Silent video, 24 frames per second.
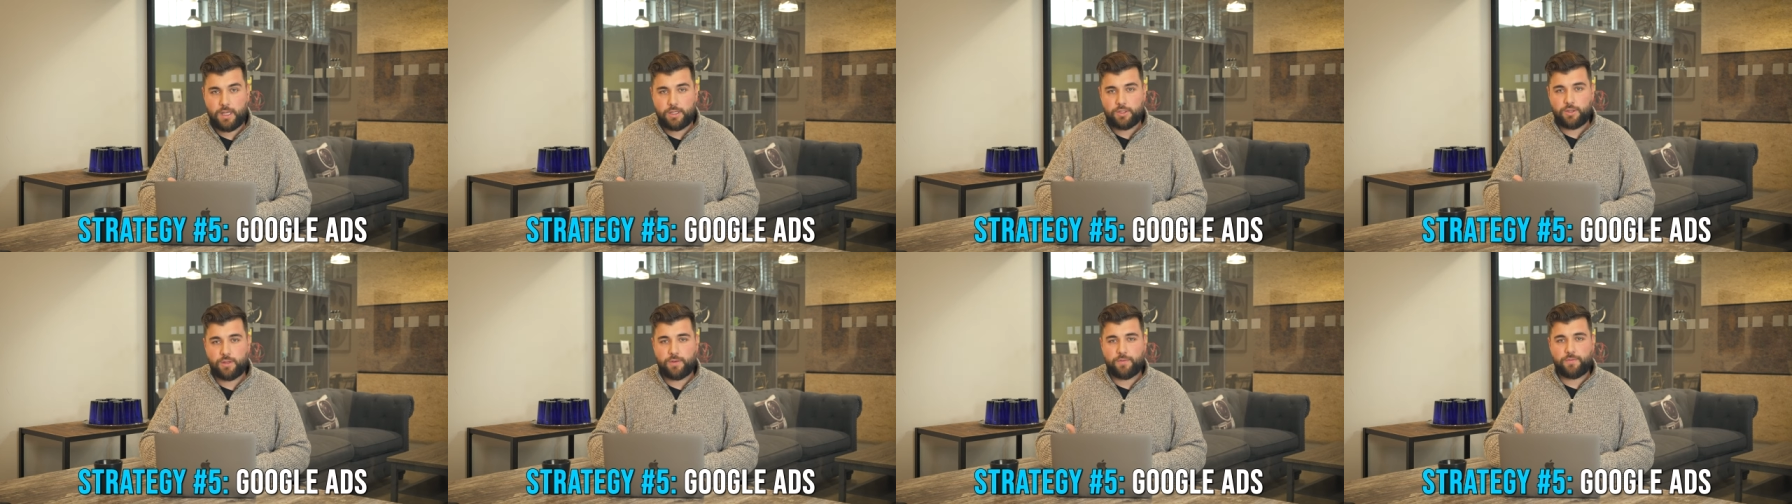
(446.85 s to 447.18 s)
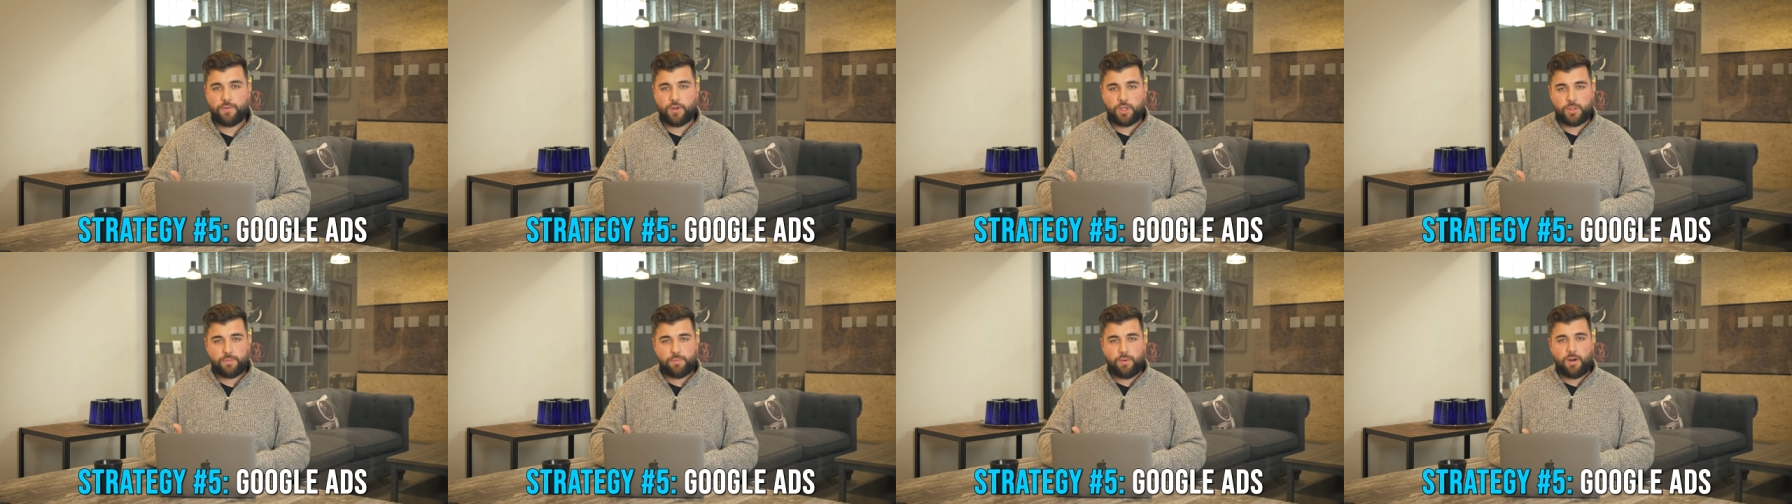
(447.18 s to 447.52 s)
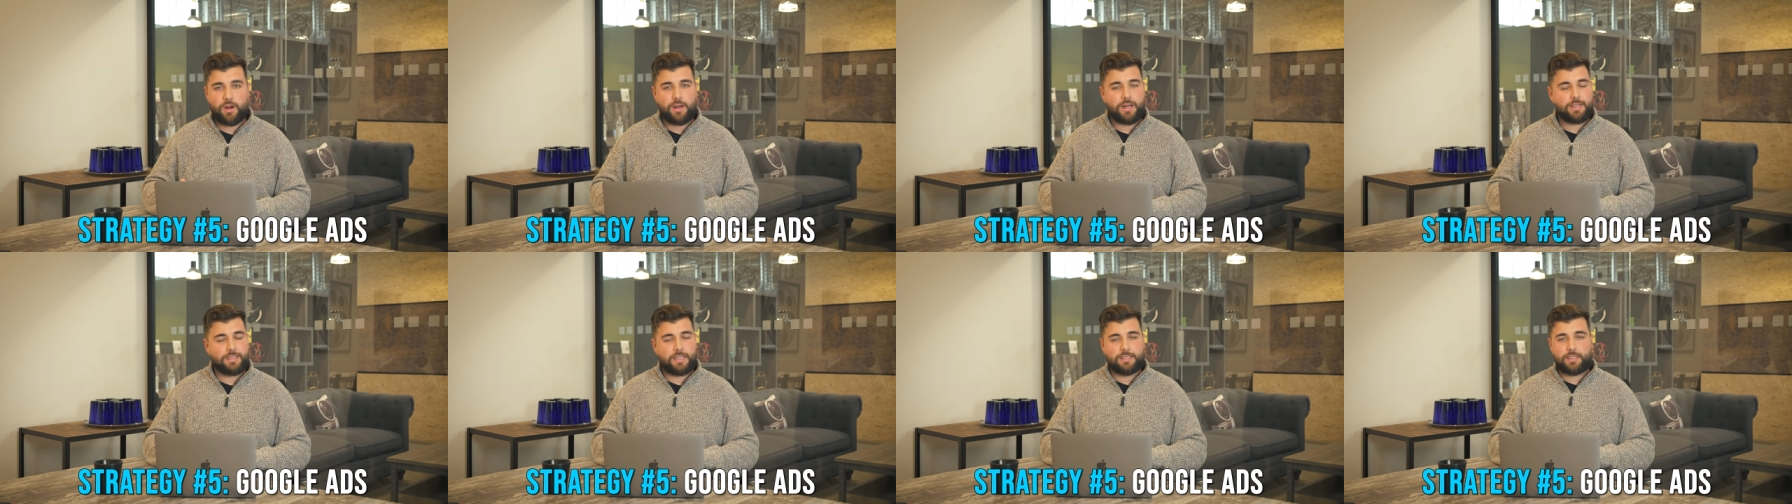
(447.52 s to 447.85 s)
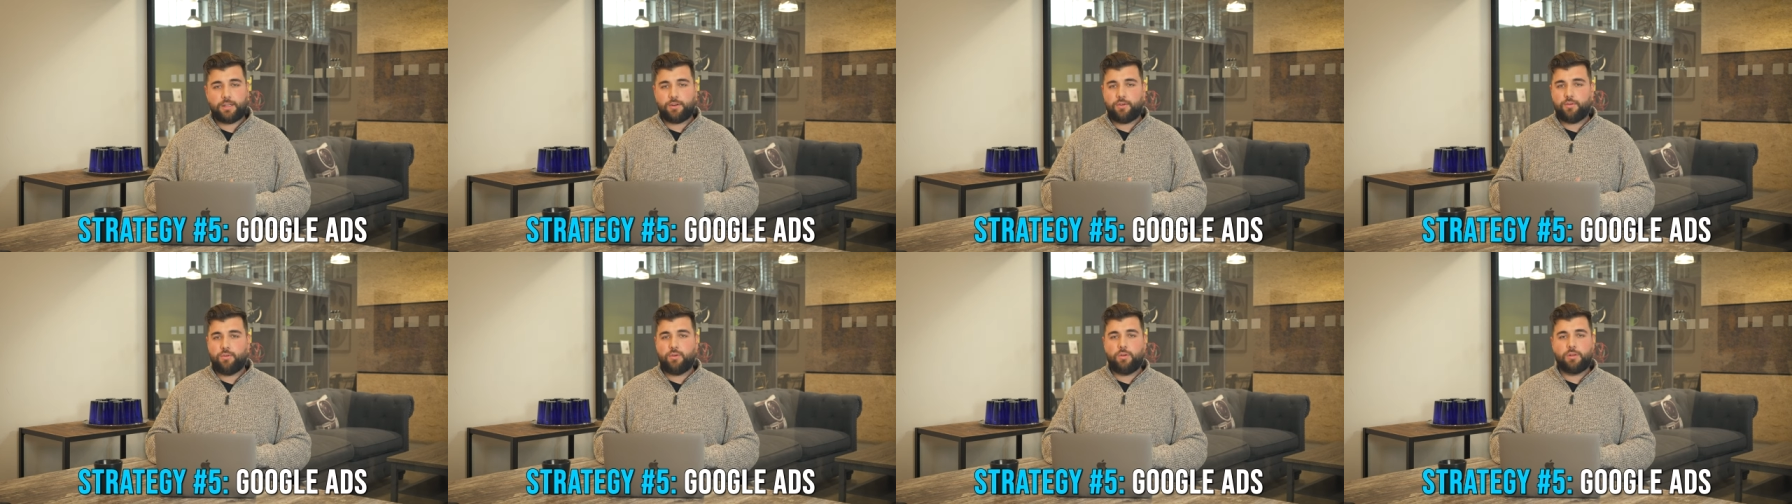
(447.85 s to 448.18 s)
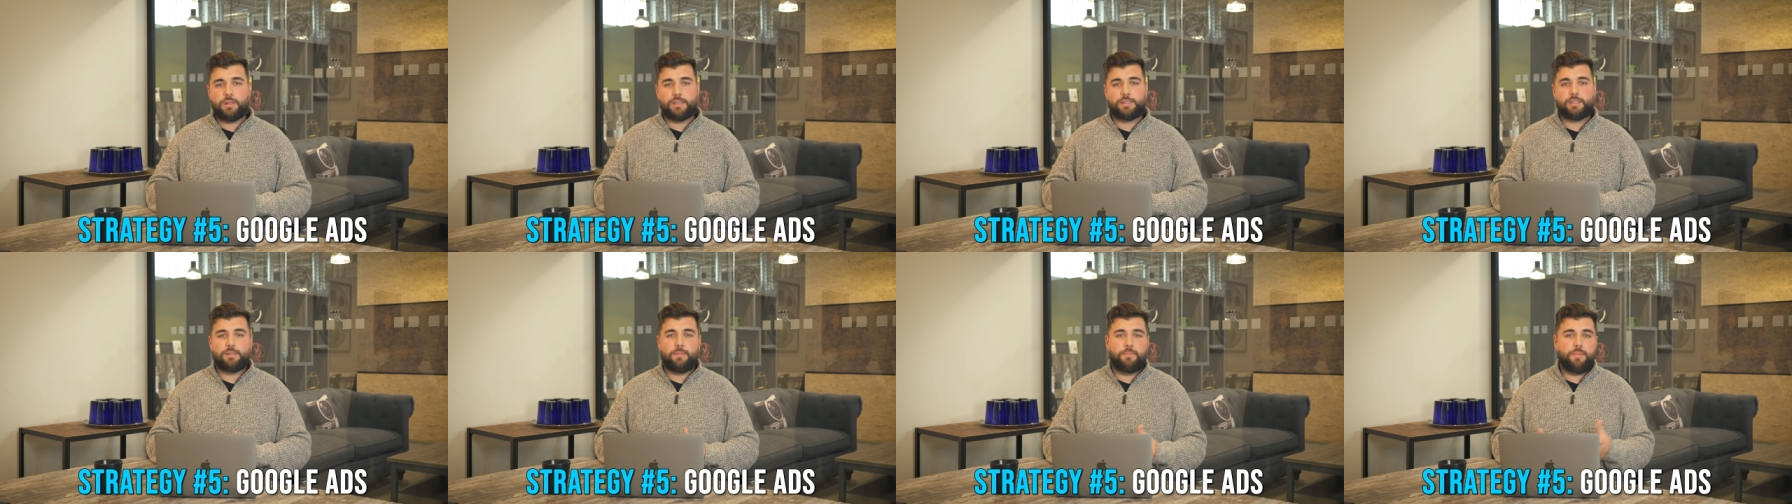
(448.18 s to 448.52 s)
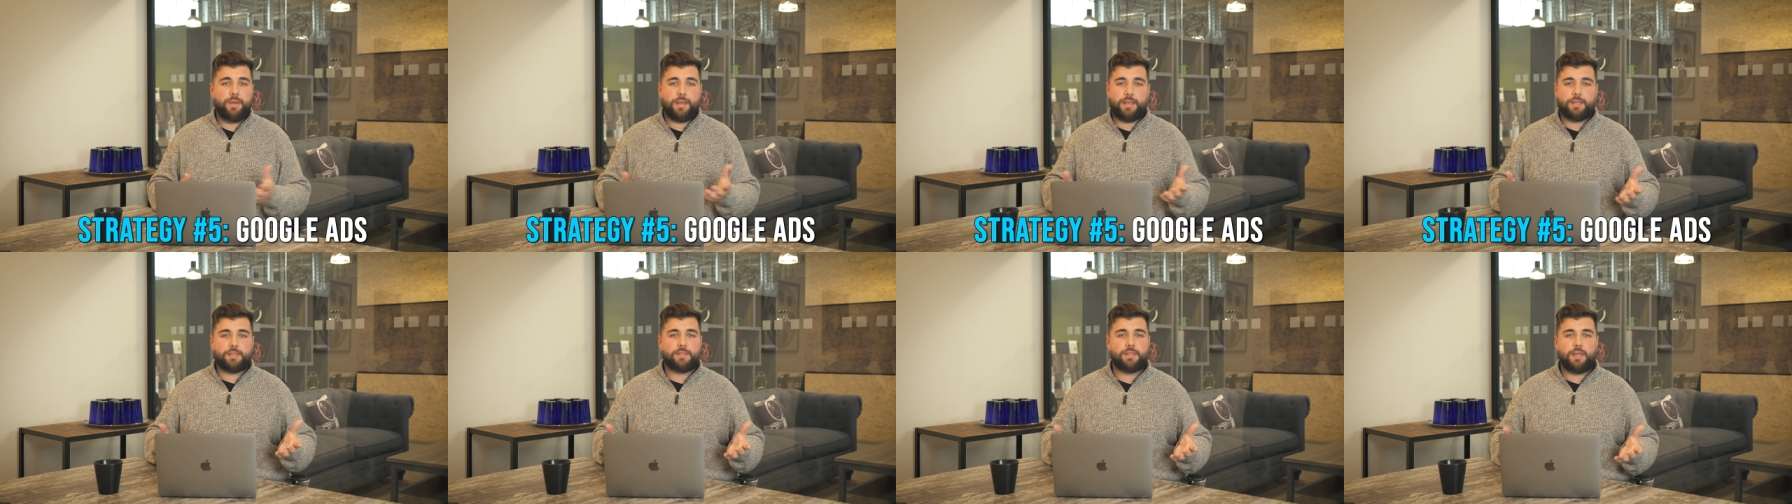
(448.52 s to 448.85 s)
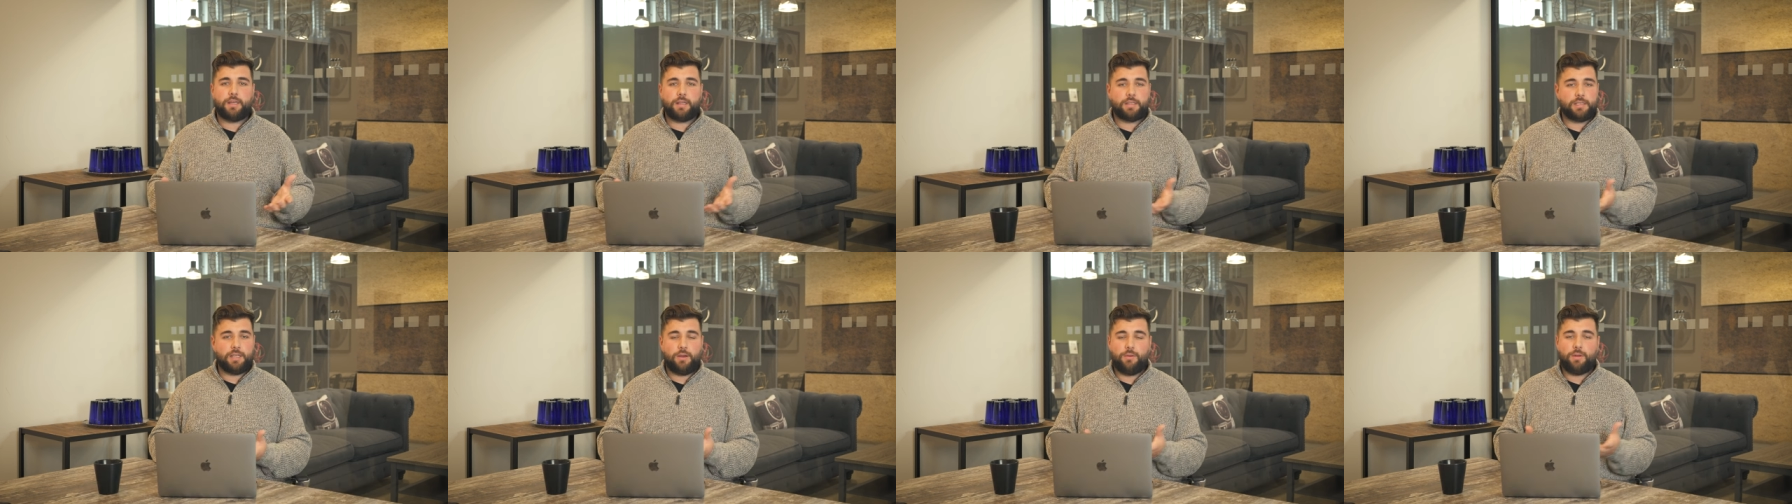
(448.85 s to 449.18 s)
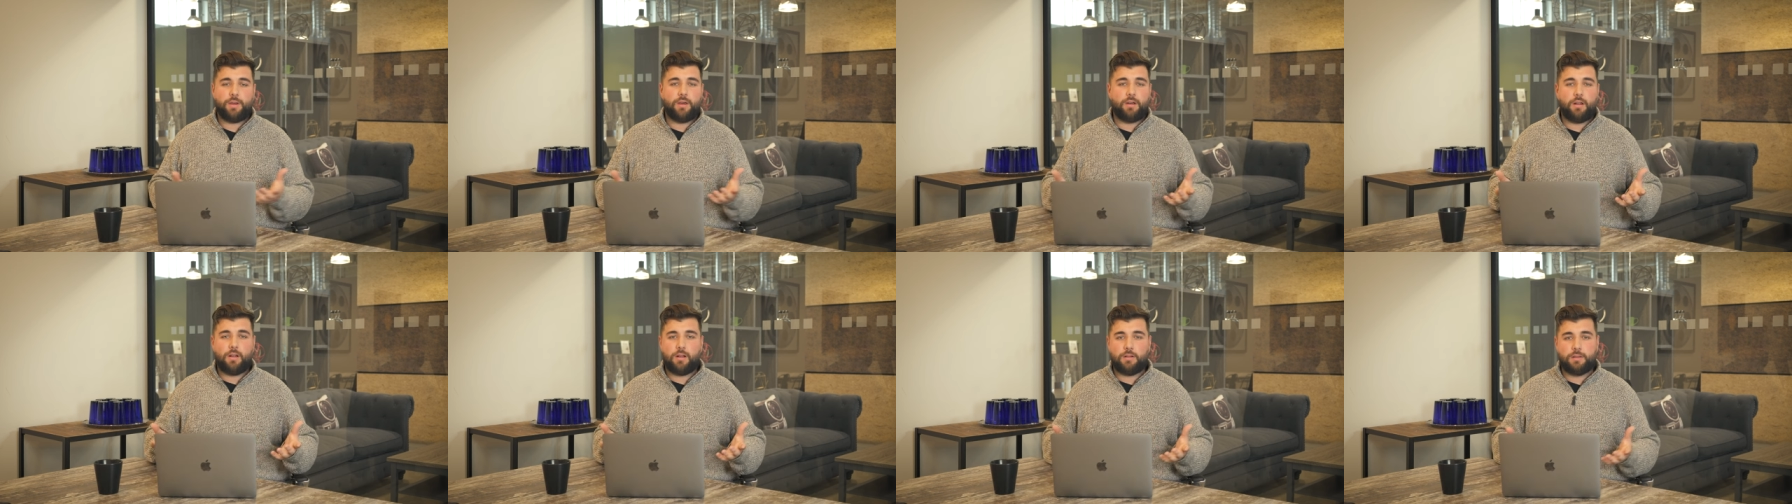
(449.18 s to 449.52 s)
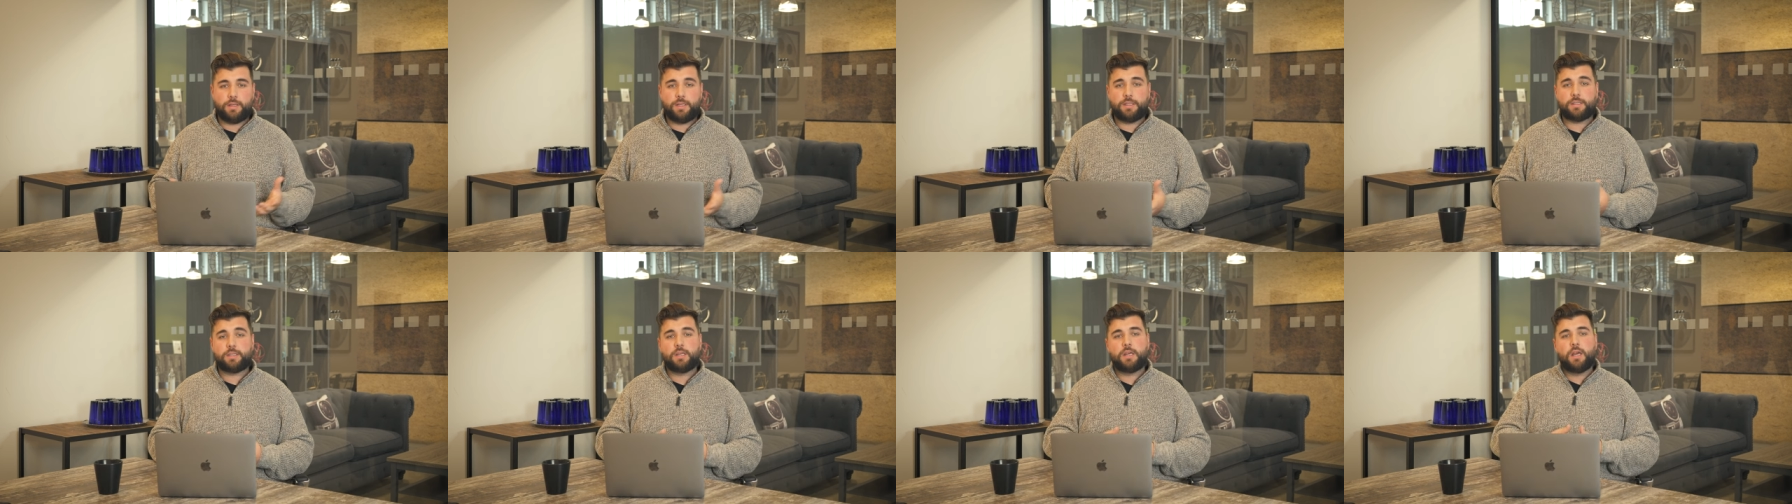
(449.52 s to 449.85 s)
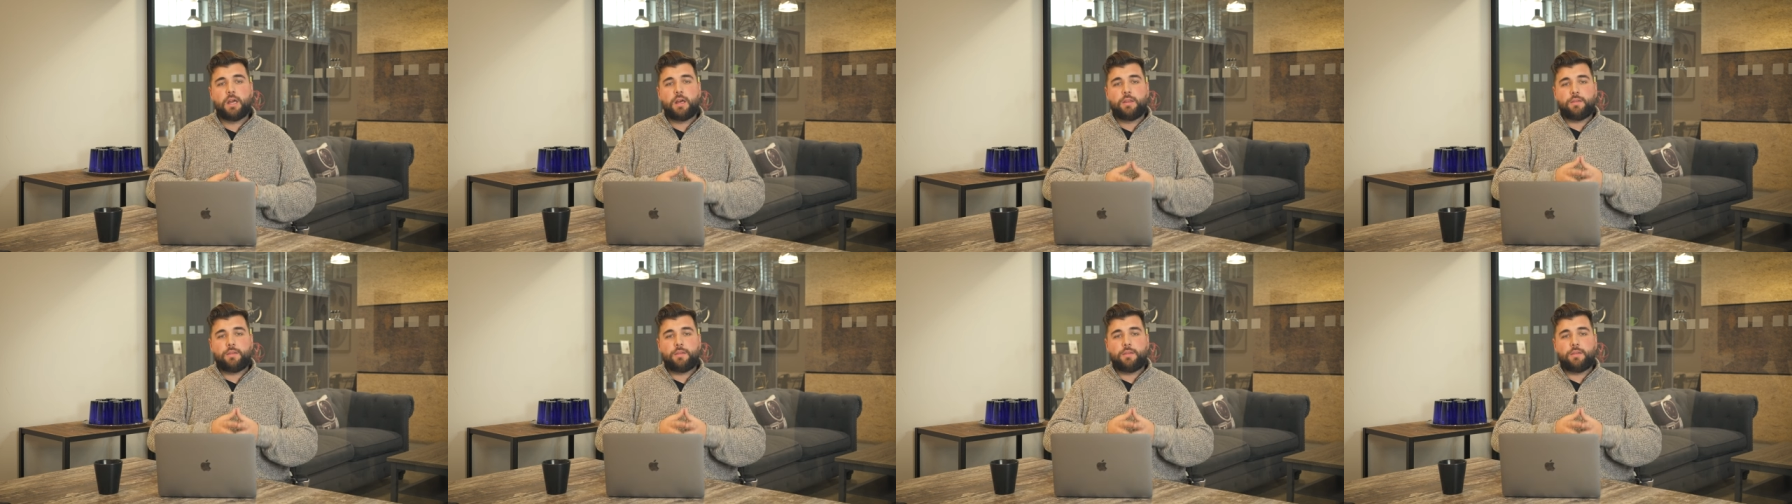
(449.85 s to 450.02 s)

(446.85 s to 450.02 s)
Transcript: So the first part, because I said Google is the biggest thing, it's how we got all our leads.